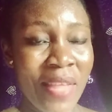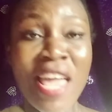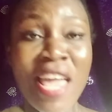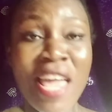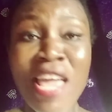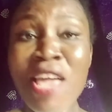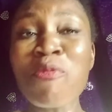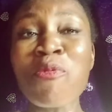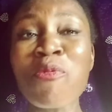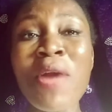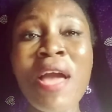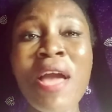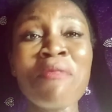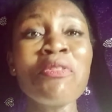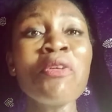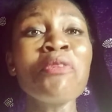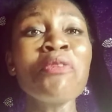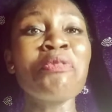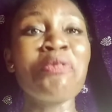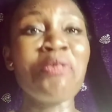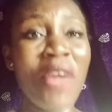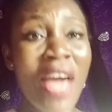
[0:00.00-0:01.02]
If we have
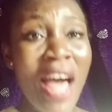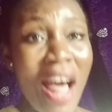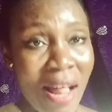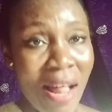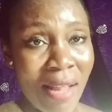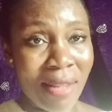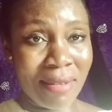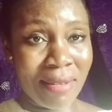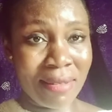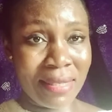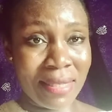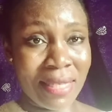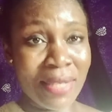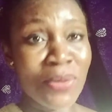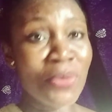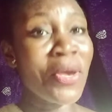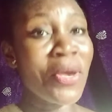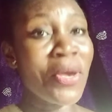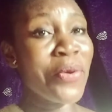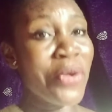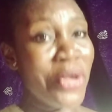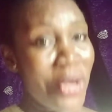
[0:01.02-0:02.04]
not failed since
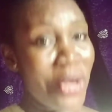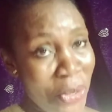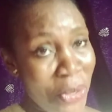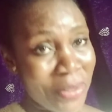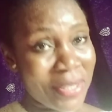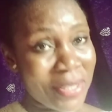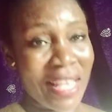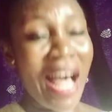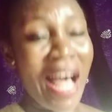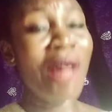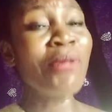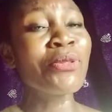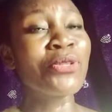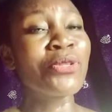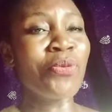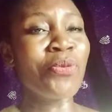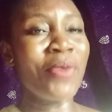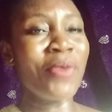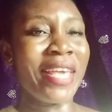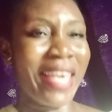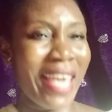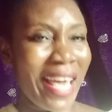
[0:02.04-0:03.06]
we are youth, how do
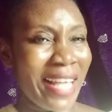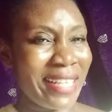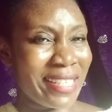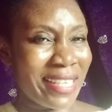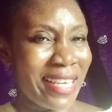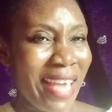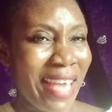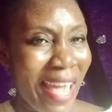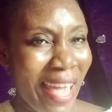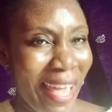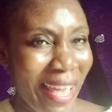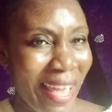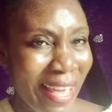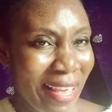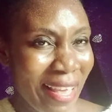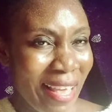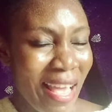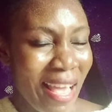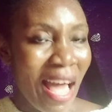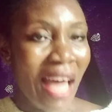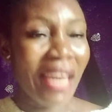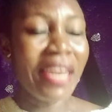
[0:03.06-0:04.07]
we get here?
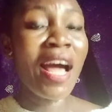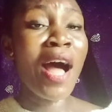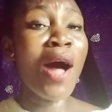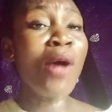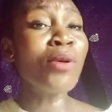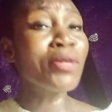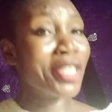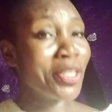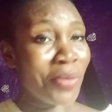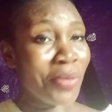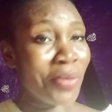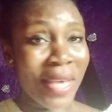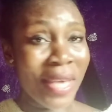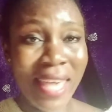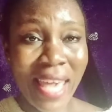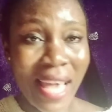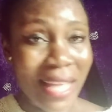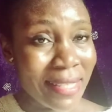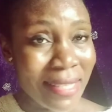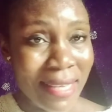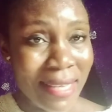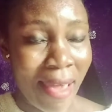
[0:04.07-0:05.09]
And how did we
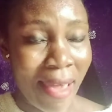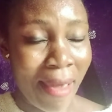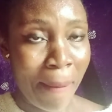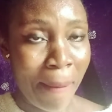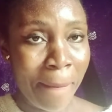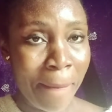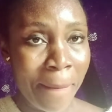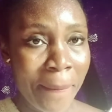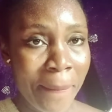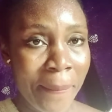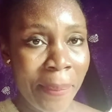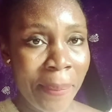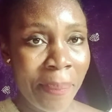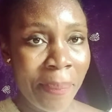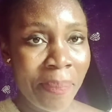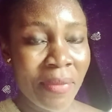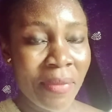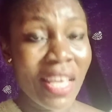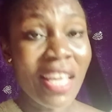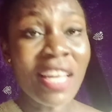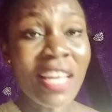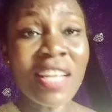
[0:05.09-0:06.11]
get here?
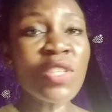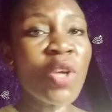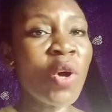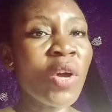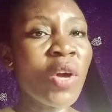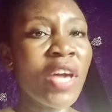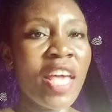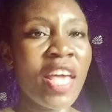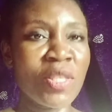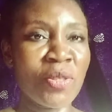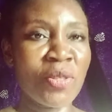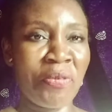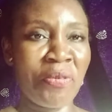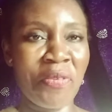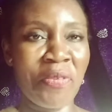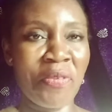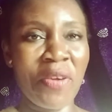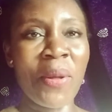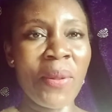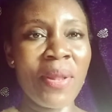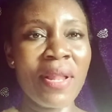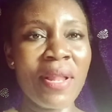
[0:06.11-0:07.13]
It is okay to
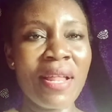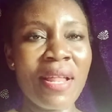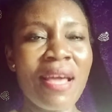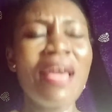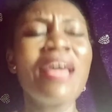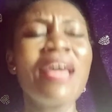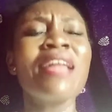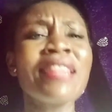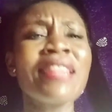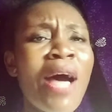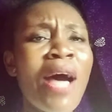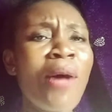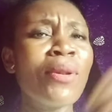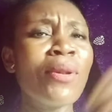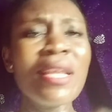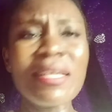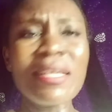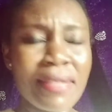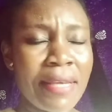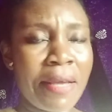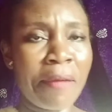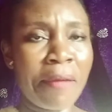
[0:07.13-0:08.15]
fail. Now,
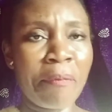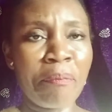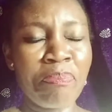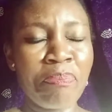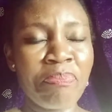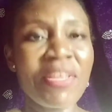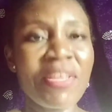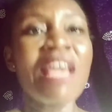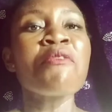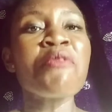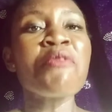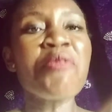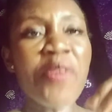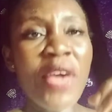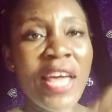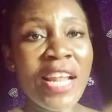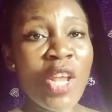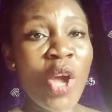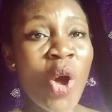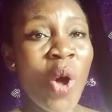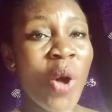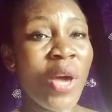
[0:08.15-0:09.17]
listen,
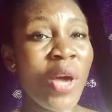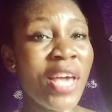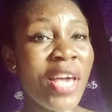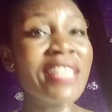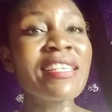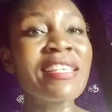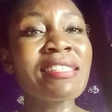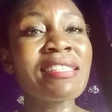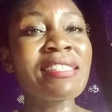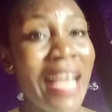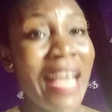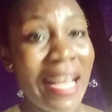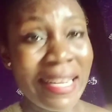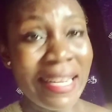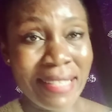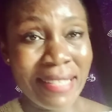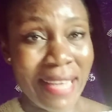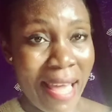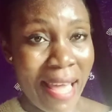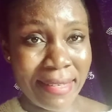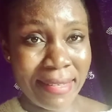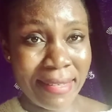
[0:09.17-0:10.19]
failure is a
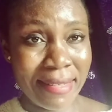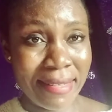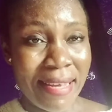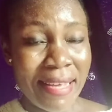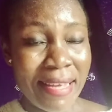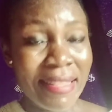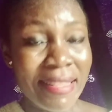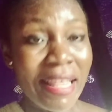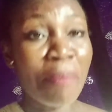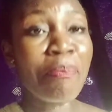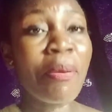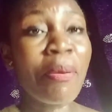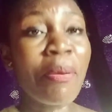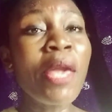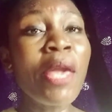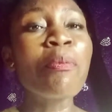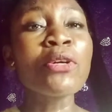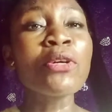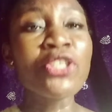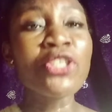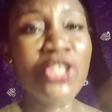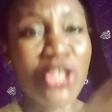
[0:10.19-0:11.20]
standard that
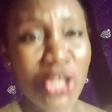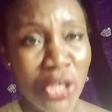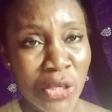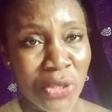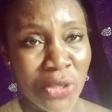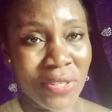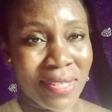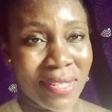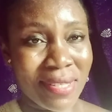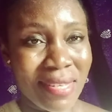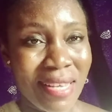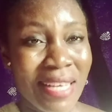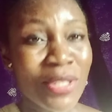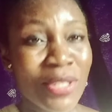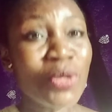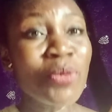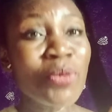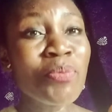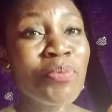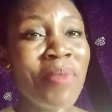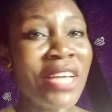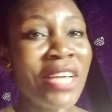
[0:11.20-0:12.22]
people use
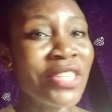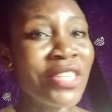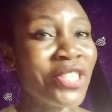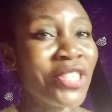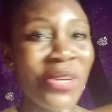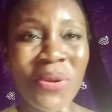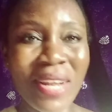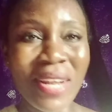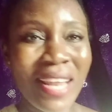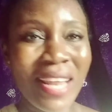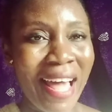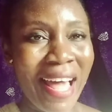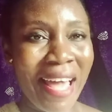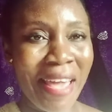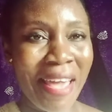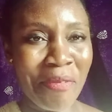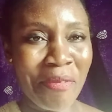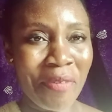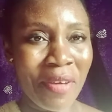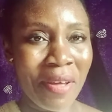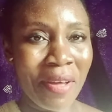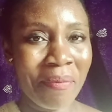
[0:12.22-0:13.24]
to measure your life.